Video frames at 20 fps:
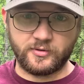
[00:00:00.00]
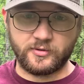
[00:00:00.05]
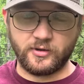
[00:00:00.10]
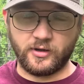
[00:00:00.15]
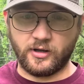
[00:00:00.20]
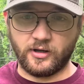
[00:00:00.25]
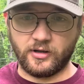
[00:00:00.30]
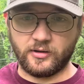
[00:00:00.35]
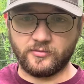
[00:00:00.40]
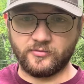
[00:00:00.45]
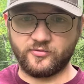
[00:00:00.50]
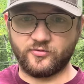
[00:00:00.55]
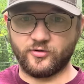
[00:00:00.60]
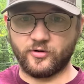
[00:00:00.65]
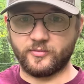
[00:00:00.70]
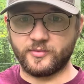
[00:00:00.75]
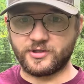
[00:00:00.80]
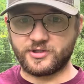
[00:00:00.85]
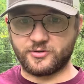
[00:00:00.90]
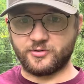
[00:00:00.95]

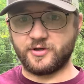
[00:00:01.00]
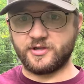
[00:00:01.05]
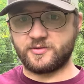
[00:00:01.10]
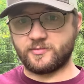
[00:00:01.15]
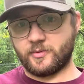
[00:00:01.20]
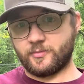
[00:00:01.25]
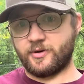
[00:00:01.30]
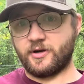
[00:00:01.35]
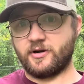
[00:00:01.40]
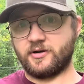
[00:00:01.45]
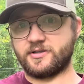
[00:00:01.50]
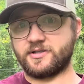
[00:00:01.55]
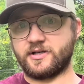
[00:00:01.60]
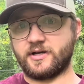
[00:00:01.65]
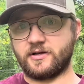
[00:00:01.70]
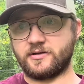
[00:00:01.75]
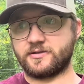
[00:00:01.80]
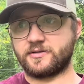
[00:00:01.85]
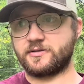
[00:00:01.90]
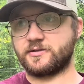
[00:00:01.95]
from the trees in my parents'
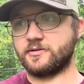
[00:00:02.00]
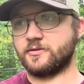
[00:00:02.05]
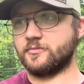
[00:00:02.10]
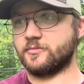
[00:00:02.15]
house